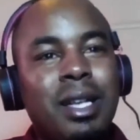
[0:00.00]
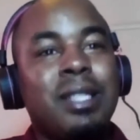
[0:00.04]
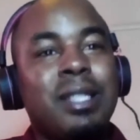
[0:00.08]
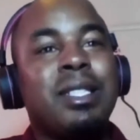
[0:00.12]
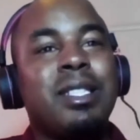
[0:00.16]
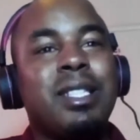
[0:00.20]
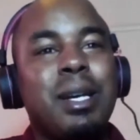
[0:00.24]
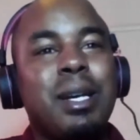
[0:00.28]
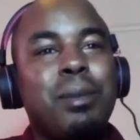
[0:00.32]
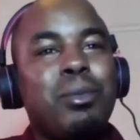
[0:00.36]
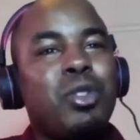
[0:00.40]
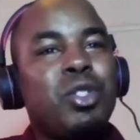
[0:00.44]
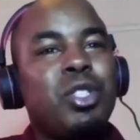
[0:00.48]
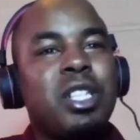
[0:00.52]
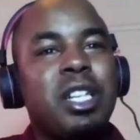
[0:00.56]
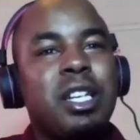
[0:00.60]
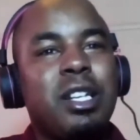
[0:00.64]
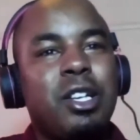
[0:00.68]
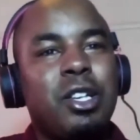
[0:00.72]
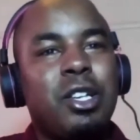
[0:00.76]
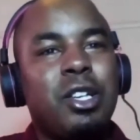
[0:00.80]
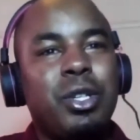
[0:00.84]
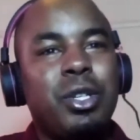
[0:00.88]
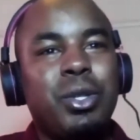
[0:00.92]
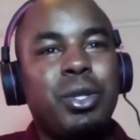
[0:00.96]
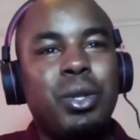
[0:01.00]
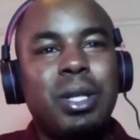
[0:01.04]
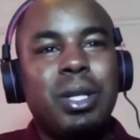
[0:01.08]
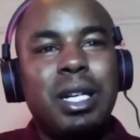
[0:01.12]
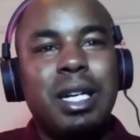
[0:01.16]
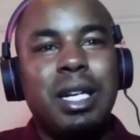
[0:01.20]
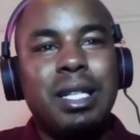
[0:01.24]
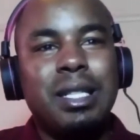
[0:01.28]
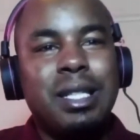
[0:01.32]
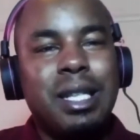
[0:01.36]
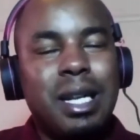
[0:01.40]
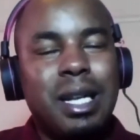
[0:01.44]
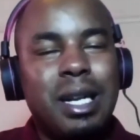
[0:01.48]
it's time to tell you,
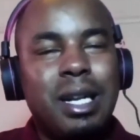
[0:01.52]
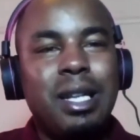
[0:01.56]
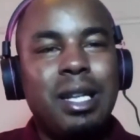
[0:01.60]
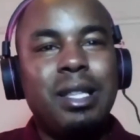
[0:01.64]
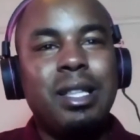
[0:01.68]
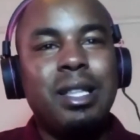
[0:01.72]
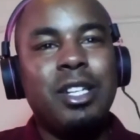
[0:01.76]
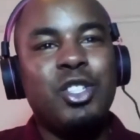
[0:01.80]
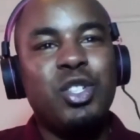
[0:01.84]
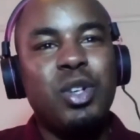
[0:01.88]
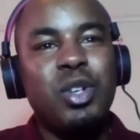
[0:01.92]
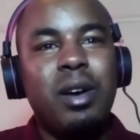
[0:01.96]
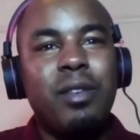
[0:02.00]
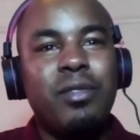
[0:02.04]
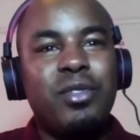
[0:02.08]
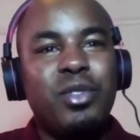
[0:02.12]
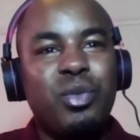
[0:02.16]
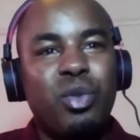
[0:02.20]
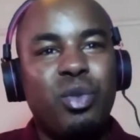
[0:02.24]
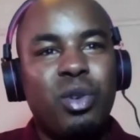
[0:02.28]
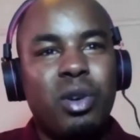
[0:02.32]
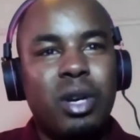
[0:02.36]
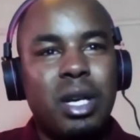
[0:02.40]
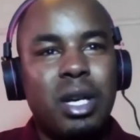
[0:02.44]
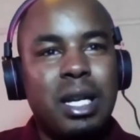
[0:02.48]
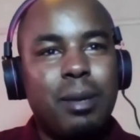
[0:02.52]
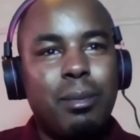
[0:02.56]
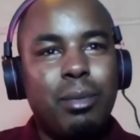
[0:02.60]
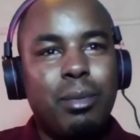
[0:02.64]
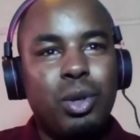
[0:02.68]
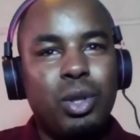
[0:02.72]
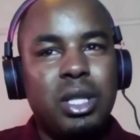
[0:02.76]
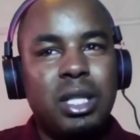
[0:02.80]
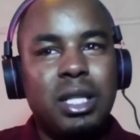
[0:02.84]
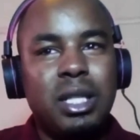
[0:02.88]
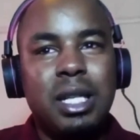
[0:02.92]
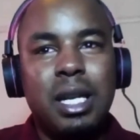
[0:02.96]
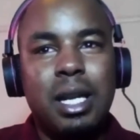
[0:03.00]
sadly, that you have to forget
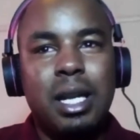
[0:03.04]
about it.